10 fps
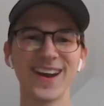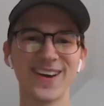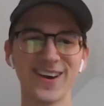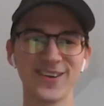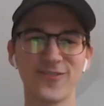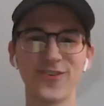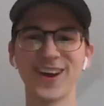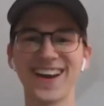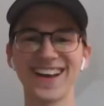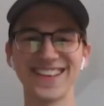hard for
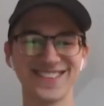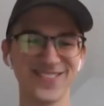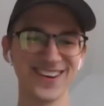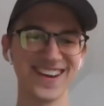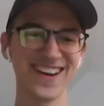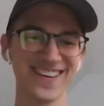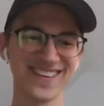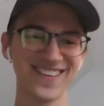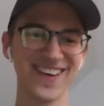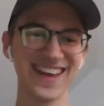us. We're not
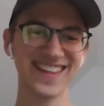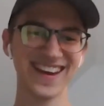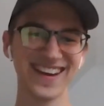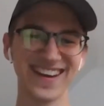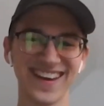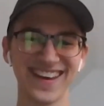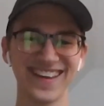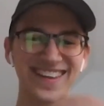quite there yet.